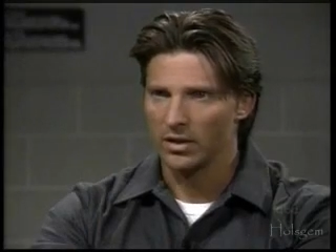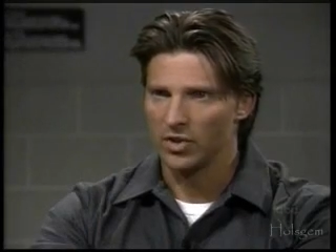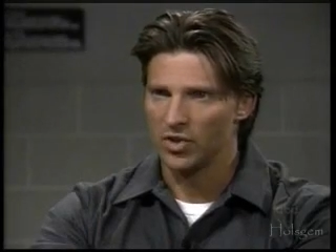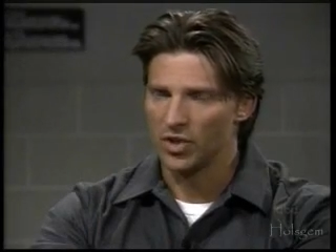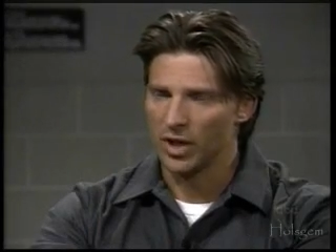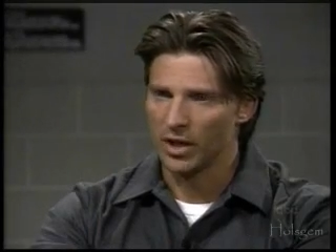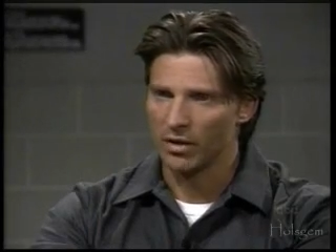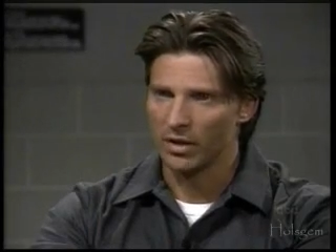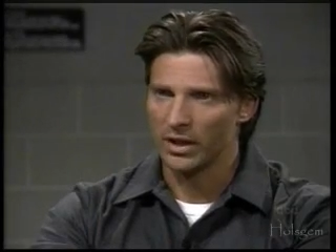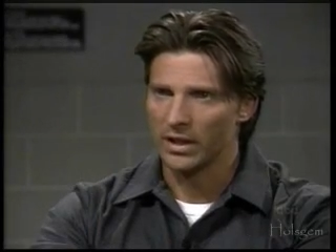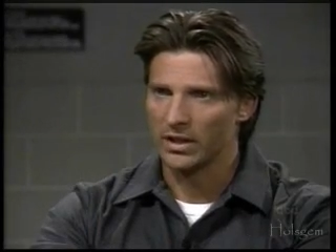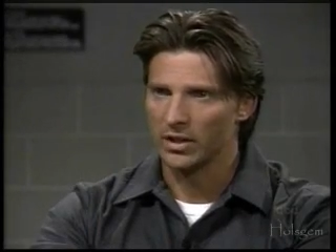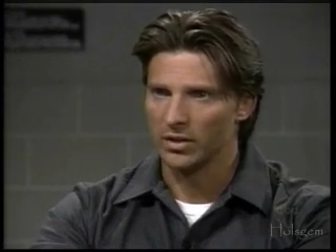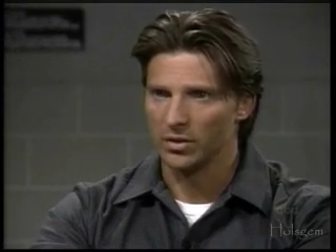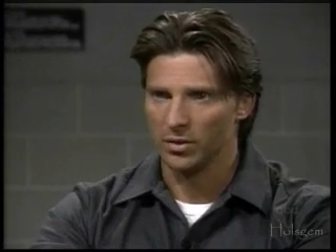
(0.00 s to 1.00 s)
that
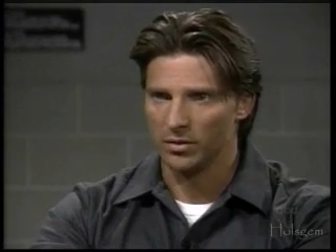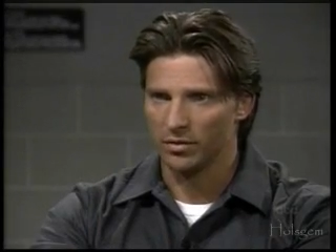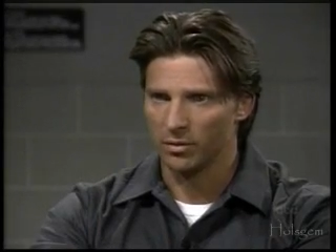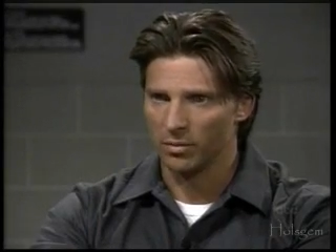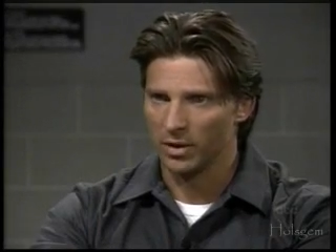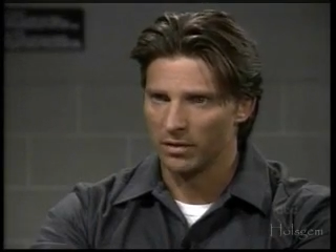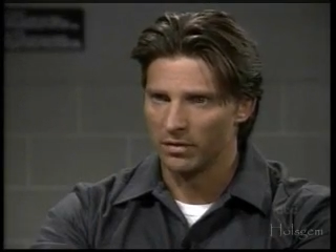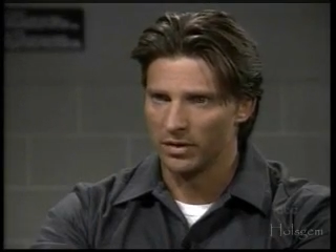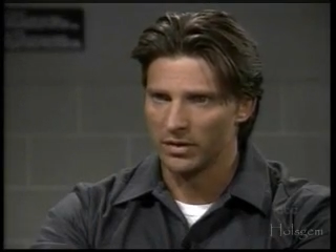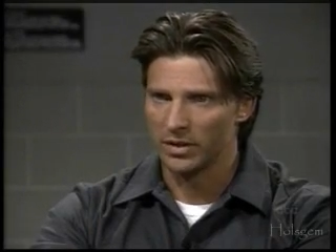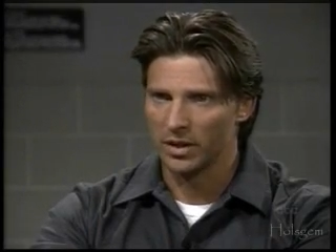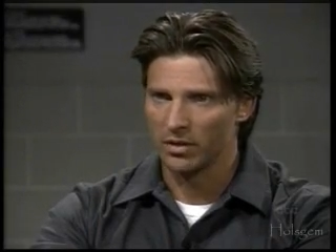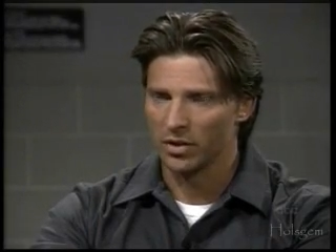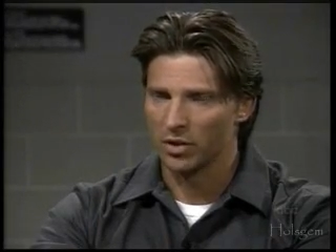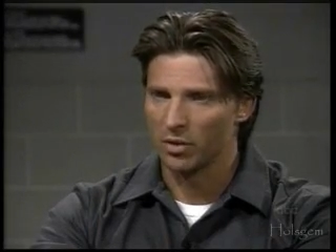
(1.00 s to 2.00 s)
Jerry can do for me. If he's
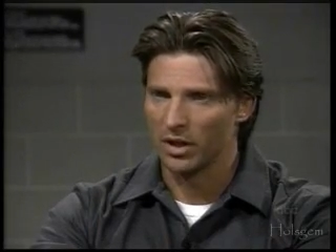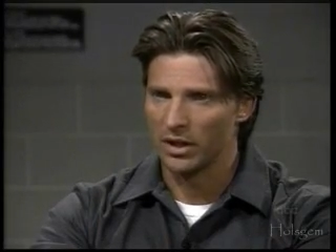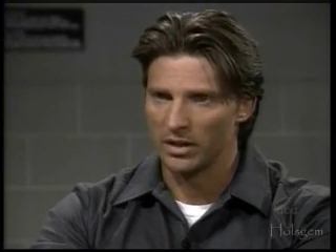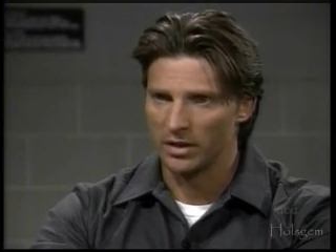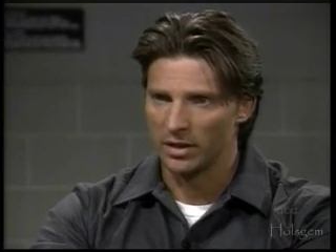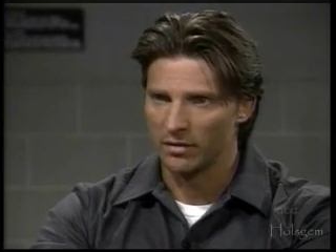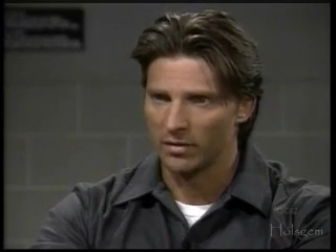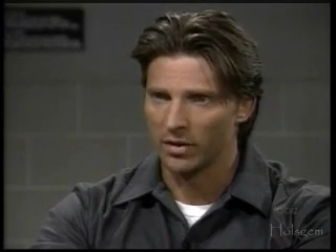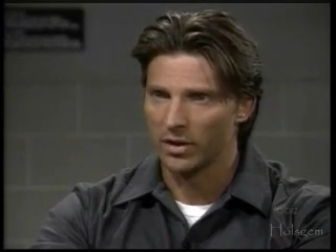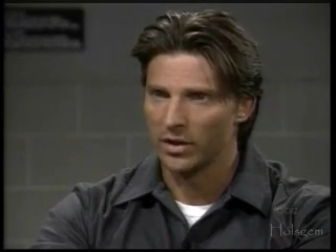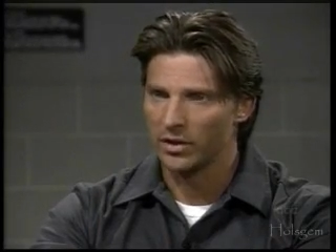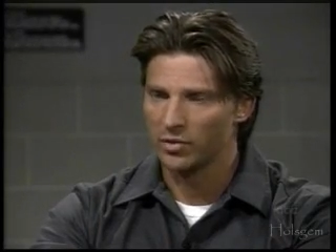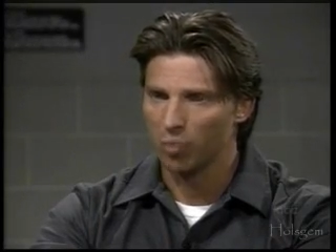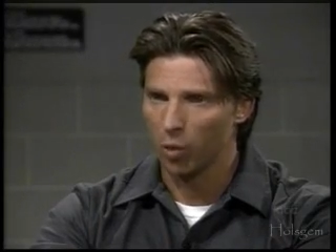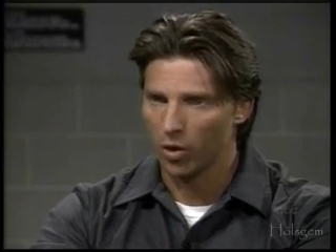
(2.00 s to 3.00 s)
telling you any
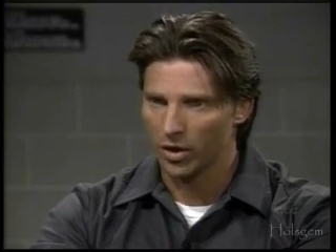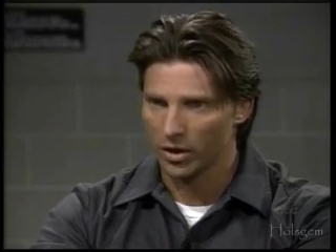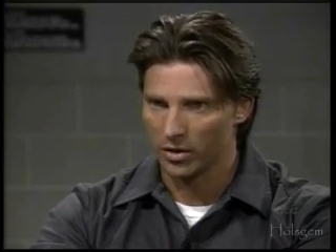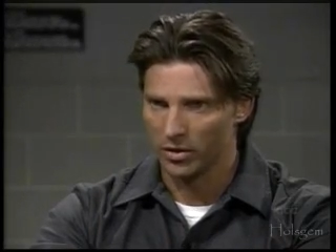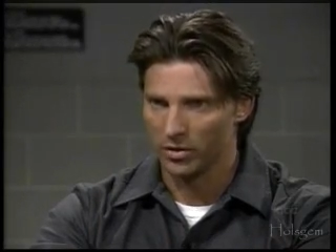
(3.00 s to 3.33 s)
different, he's working.